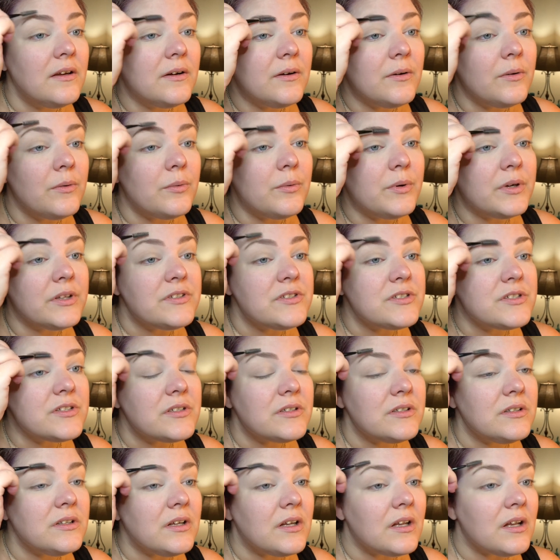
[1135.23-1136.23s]
which,
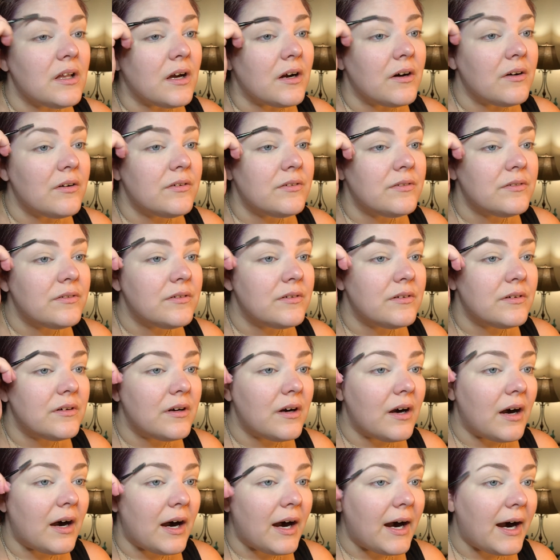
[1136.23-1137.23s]
you know,
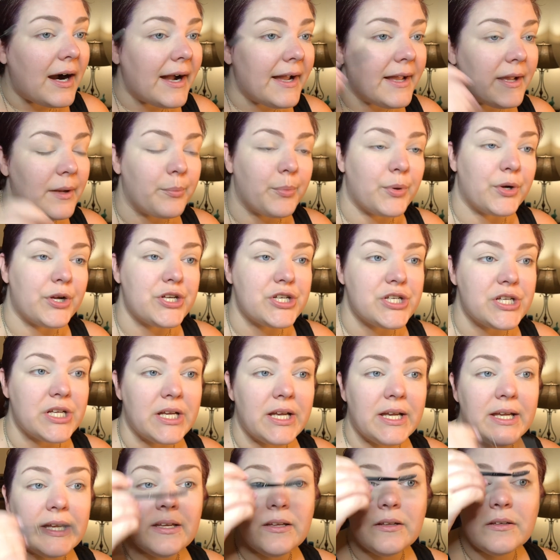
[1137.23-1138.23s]
I
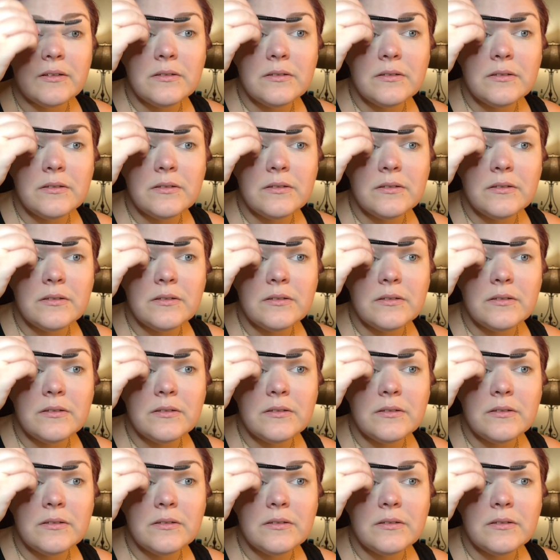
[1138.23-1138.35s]
appreciate,